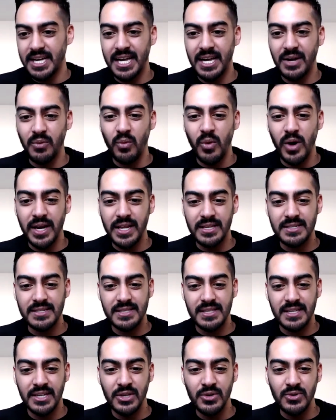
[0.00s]
what does
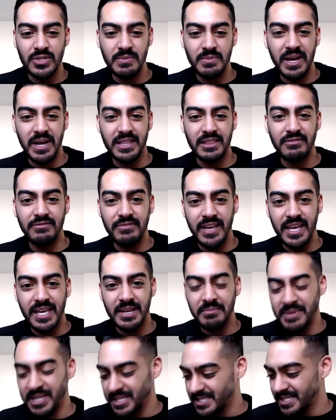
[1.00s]
the news about the Fed
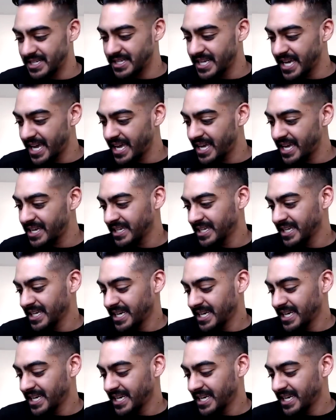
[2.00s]
mean today,